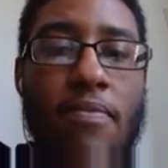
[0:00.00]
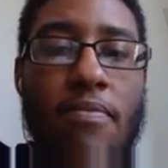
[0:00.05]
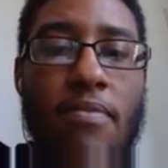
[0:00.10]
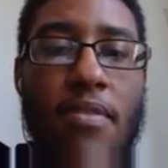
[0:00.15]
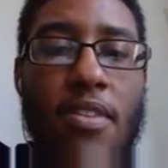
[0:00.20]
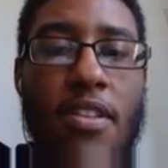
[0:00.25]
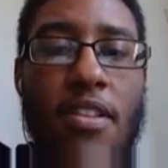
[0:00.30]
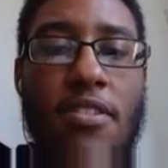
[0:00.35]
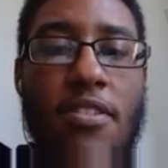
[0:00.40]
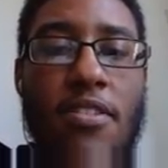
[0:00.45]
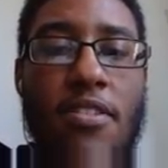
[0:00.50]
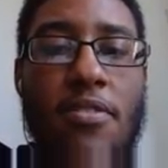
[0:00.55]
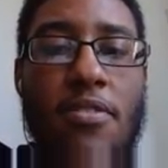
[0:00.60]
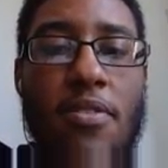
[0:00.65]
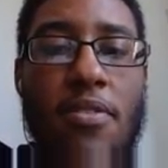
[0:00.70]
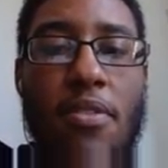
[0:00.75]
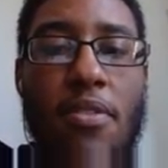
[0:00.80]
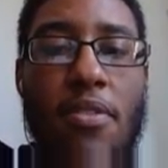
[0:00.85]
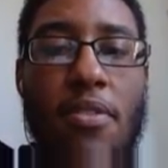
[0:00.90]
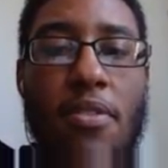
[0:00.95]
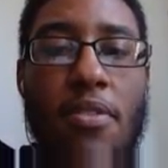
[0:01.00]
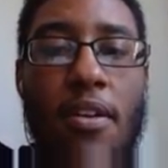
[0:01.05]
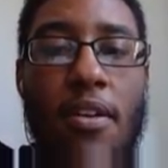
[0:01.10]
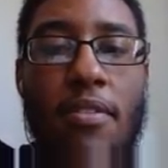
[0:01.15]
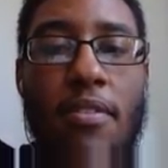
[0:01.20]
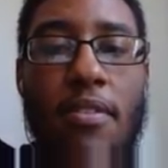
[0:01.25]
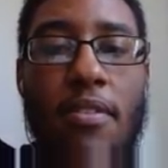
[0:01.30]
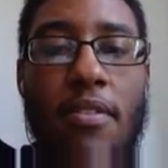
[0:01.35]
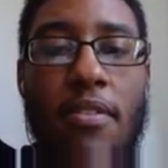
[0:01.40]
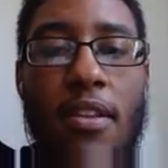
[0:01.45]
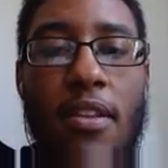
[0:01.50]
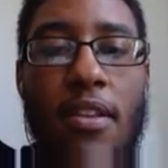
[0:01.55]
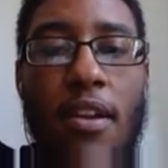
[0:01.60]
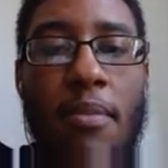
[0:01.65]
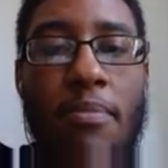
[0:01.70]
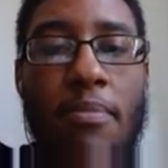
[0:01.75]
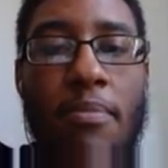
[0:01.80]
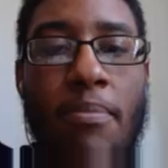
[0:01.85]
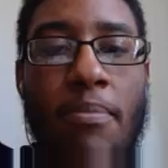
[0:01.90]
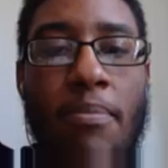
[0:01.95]
That's just a thought. Like,
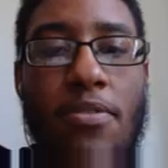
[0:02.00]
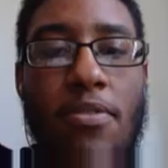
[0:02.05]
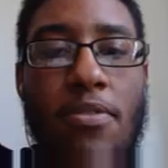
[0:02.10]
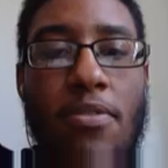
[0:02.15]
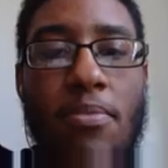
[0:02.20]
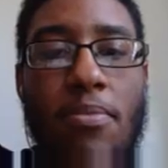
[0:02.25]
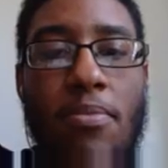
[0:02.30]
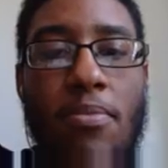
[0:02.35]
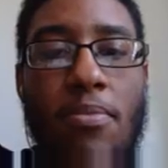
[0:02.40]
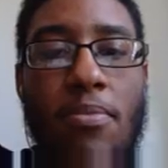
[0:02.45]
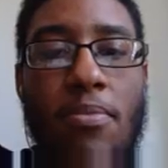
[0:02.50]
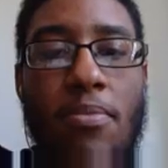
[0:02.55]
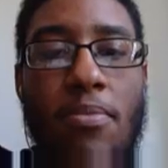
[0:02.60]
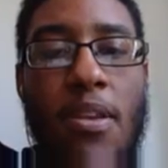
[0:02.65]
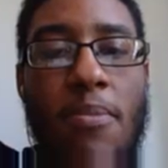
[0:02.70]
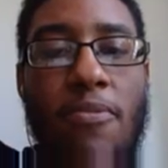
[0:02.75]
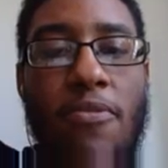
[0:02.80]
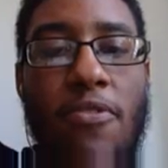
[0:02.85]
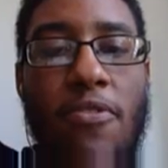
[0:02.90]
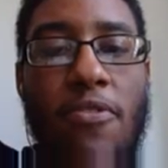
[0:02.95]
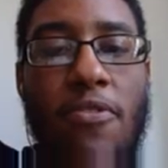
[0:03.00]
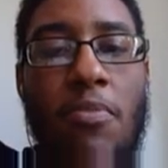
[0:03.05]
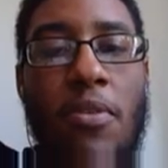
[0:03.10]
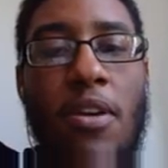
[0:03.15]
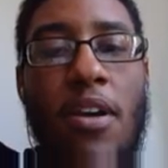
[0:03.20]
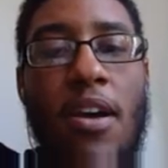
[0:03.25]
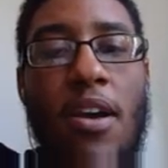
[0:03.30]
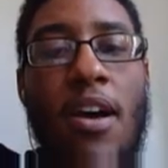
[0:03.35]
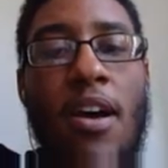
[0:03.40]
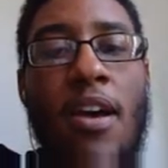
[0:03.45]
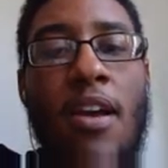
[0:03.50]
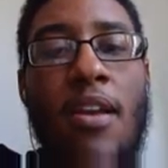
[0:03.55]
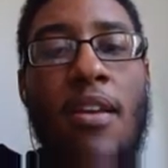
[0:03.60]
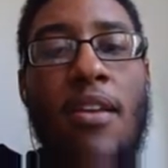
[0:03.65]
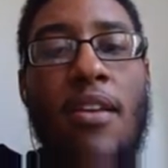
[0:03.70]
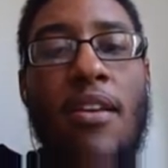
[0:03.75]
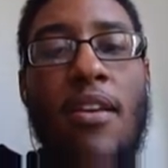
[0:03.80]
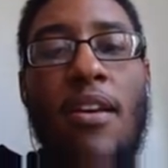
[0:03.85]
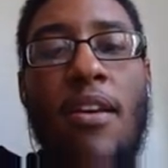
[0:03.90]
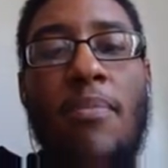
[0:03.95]
I'm not sure which came first, but
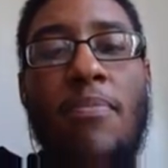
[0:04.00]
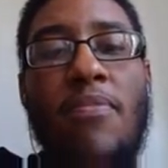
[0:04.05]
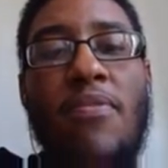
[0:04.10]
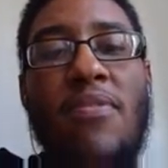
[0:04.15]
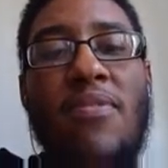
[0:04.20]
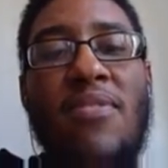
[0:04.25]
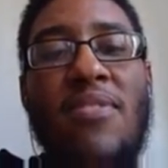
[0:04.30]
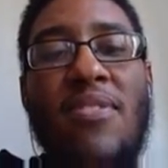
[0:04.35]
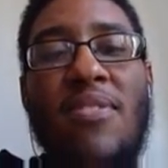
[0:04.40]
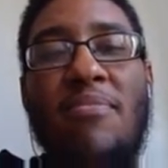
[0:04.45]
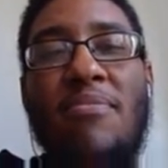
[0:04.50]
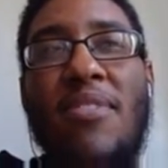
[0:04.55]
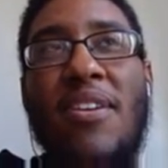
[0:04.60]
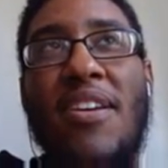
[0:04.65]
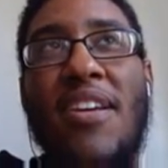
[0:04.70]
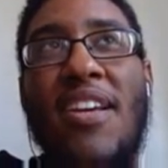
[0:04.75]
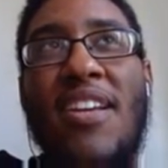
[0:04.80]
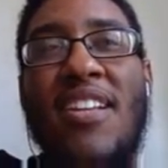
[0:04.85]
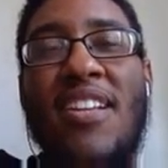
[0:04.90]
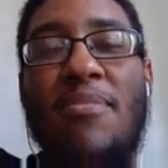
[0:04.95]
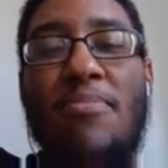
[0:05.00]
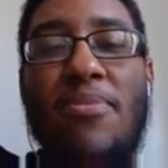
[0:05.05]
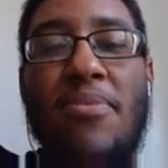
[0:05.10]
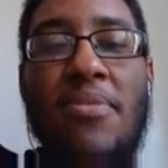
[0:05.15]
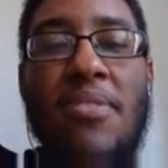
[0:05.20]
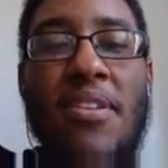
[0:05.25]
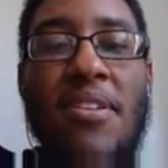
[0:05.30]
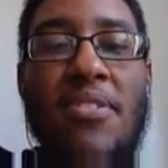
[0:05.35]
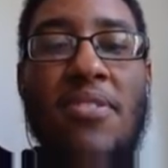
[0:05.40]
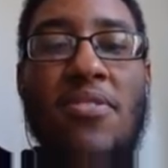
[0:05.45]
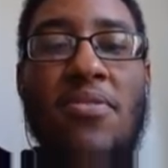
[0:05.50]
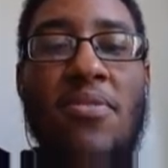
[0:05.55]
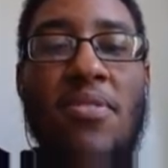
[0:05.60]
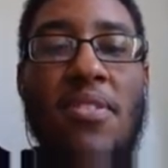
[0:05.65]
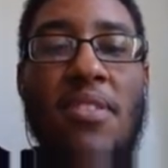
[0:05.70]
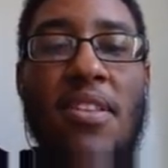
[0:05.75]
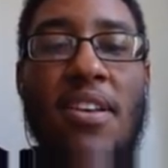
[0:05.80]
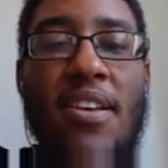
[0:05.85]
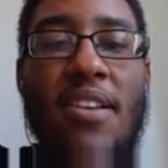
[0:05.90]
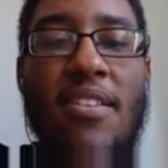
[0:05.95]
I'm like 80%
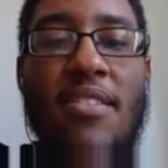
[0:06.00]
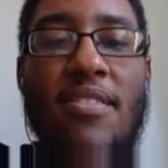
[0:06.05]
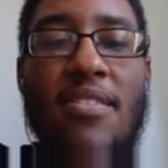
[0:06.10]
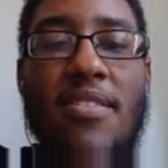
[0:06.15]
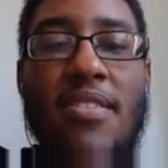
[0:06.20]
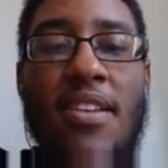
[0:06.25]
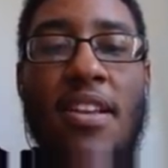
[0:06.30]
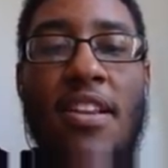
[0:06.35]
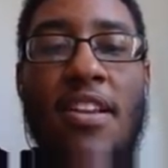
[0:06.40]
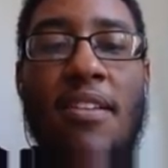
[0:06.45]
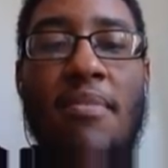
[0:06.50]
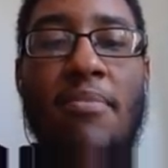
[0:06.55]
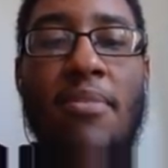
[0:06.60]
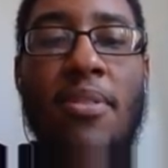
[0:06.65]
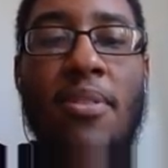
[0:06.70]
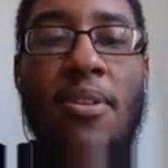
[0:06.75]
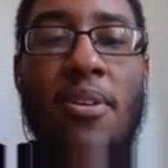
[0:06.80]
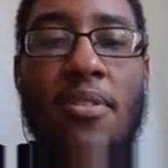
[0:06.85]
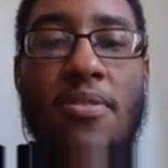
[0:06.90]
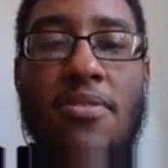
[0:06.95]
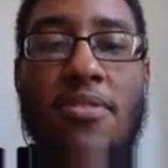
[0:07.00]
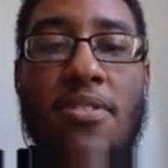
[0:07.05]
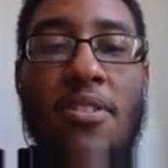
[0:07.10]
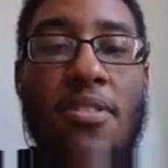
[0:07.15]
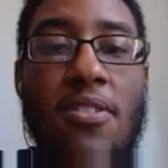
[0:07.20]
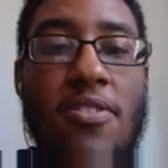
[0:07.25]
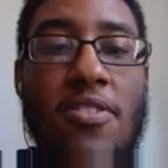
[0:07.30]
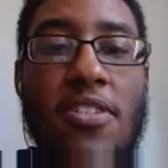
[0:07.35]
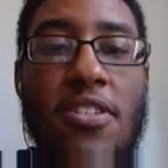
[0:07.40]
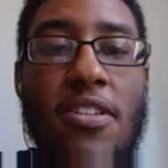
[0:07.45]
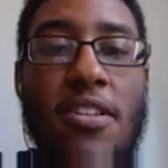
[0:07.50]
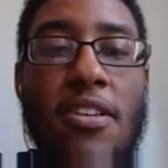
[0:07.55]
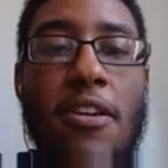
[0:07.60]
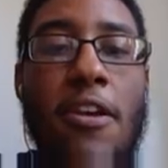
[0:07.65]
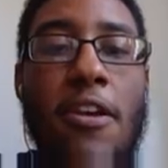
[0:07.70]
sure that Sad AM belongs to Archie.